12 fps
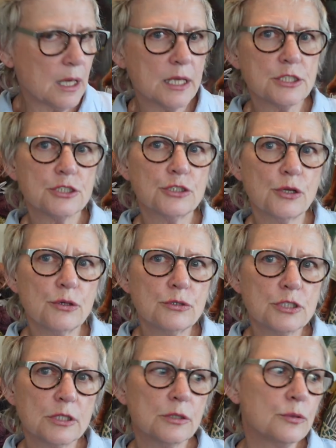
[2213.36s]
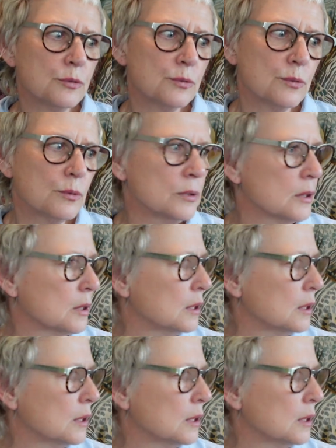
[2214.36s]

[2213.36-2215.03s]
I showed you,